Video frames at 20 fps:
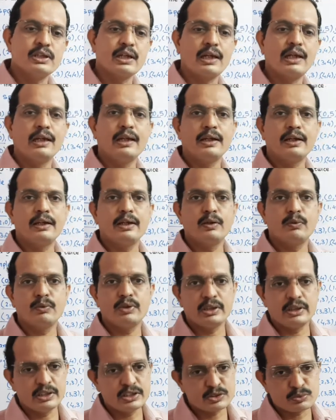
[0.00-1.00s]
related
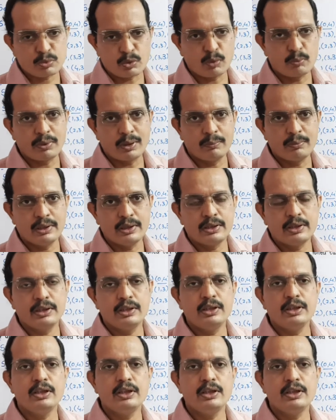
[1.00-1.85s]
with this probability.